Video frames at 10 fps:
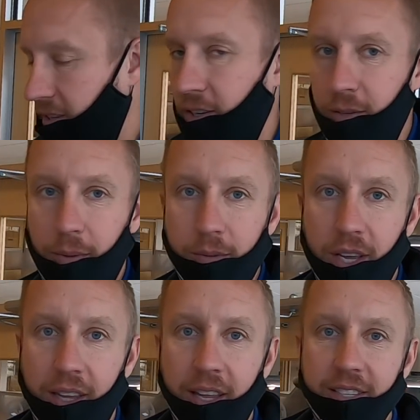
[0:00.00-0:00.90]
yeah, sometimes
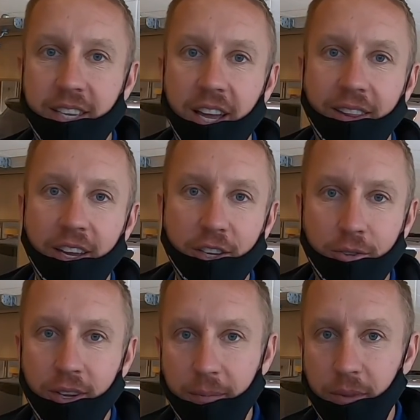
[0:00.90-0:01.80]
you get that sale, that
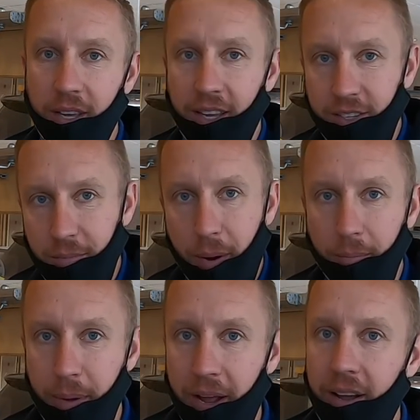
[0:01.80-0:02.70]
unit, it gets you
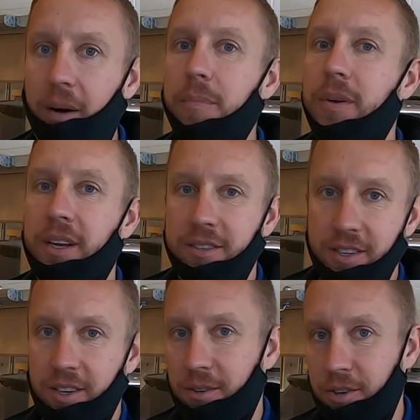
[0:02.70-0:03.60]
pumped back up, and next
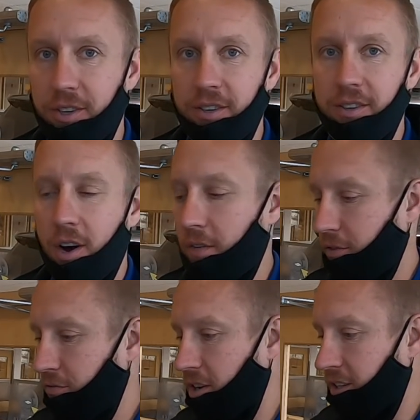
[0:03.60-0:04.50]
thing you know, you're
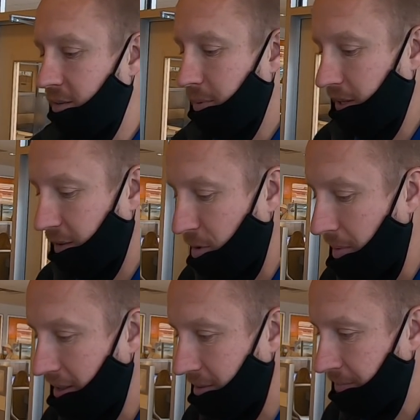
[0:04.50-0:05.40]
off and running, build a little
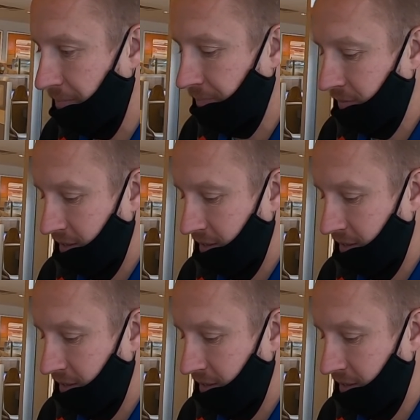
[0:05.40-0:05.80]
momentum.